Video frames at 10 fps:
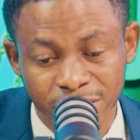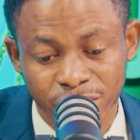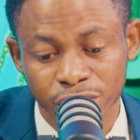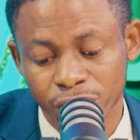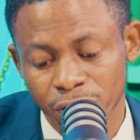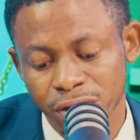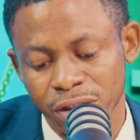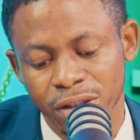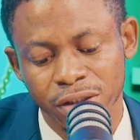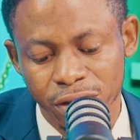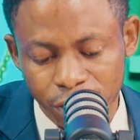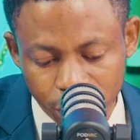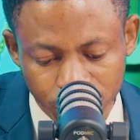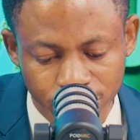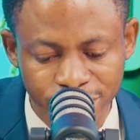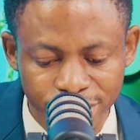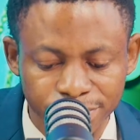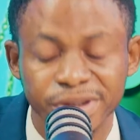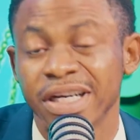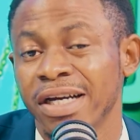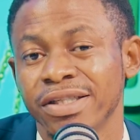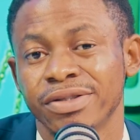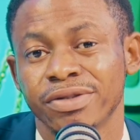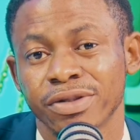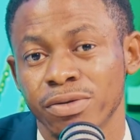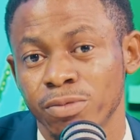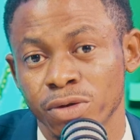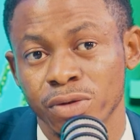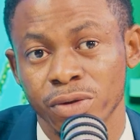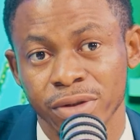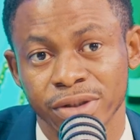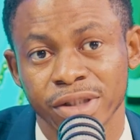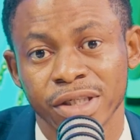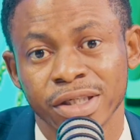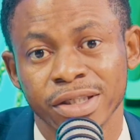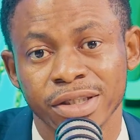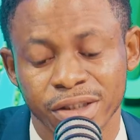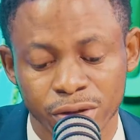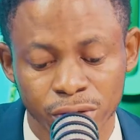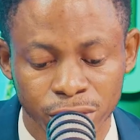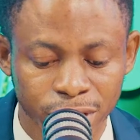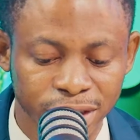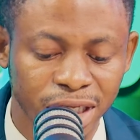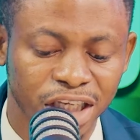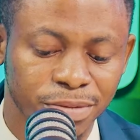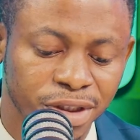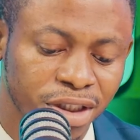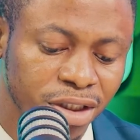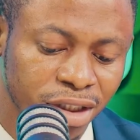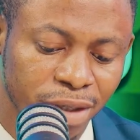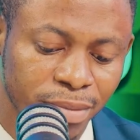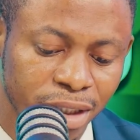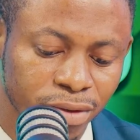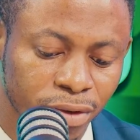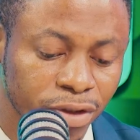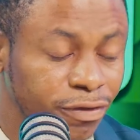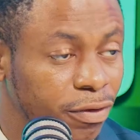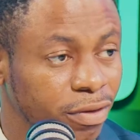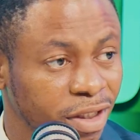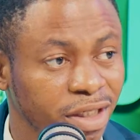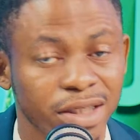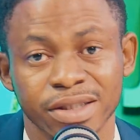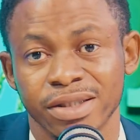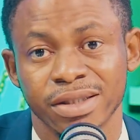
In short, the reason behind the 6 month notice is the rent that has been determined, or is for rent that is